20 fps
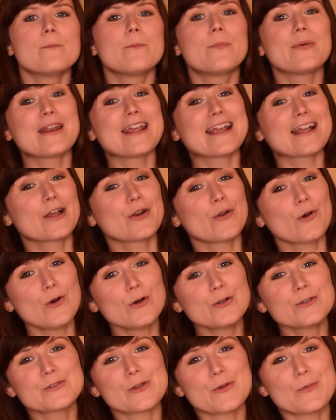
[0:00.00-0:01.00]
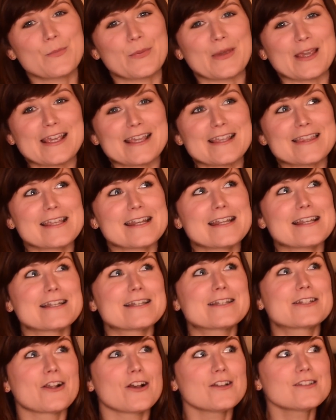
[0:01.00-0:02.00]
But it could also be that
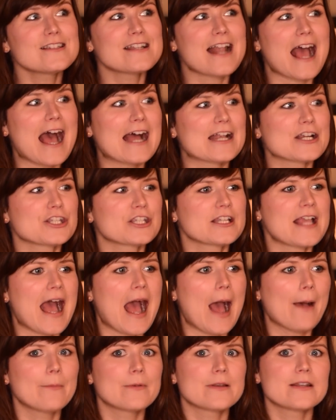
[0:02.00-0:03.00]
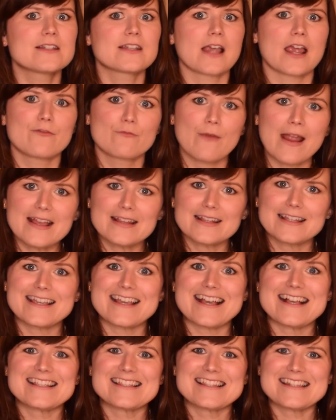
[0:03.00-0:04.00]
it doesn't actually happen directly
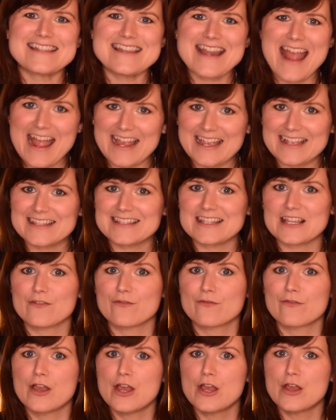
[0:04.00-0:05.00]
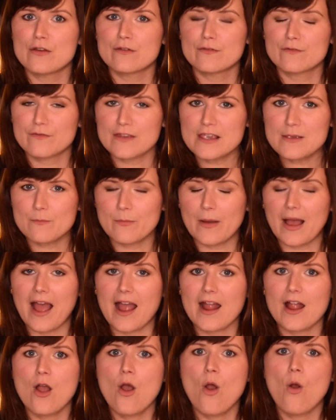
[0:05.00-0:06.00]
as negative
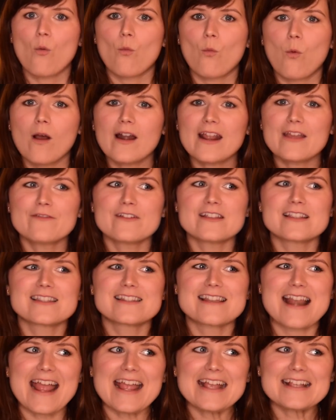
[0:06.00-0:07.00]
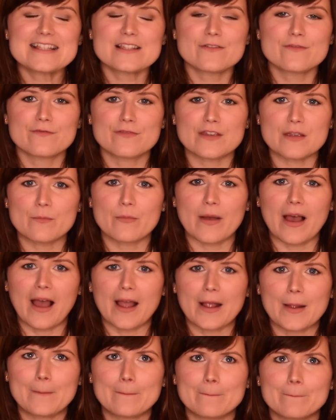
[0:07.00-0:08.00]
feedback. What if it's negative
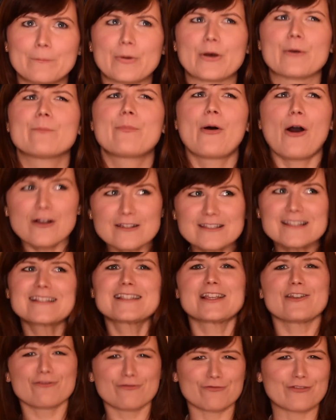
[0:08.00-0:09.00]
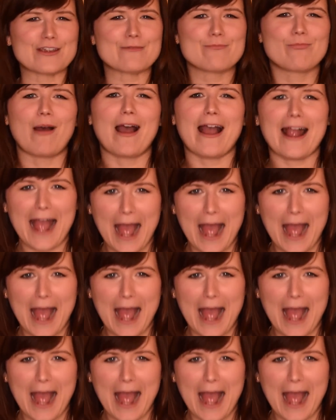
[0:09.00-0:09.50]
feedback but positive feedback